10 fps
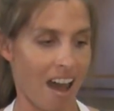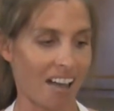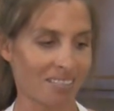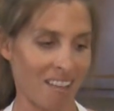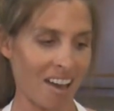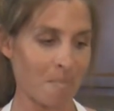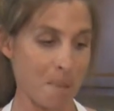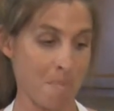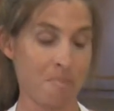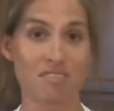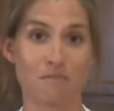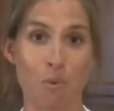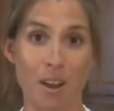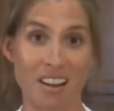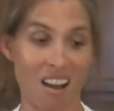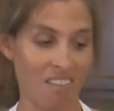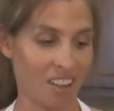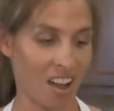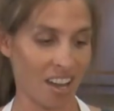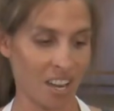A lot of people avoid
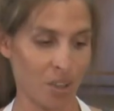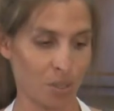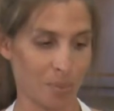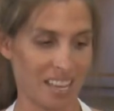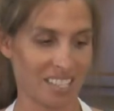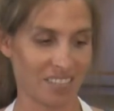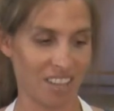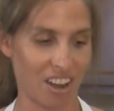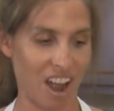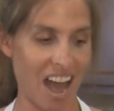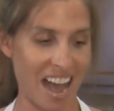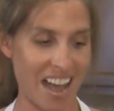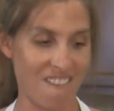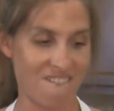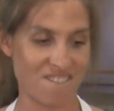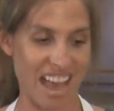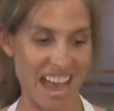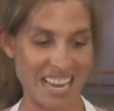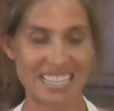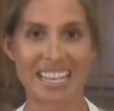avocados because of their high
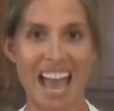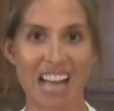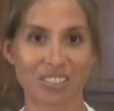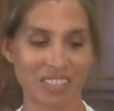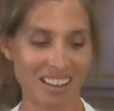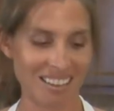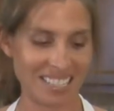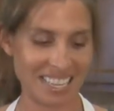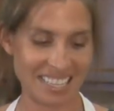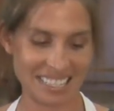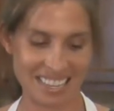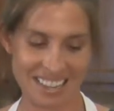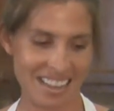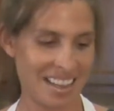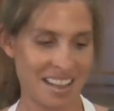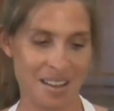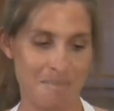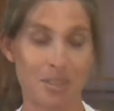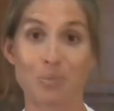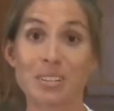fat and calorie content.
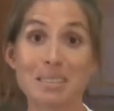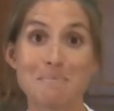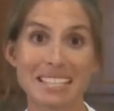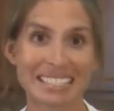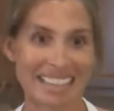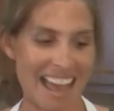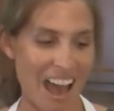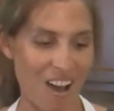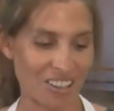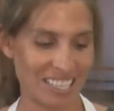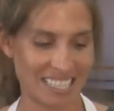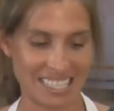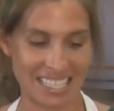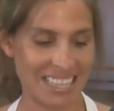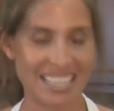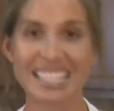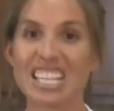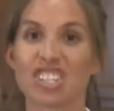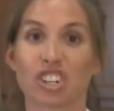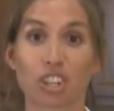They're really missing out because these
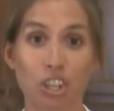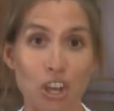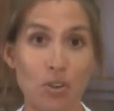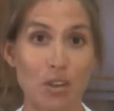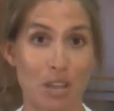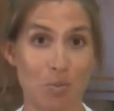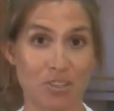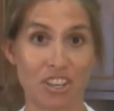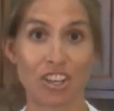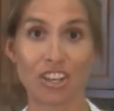things are loaded with the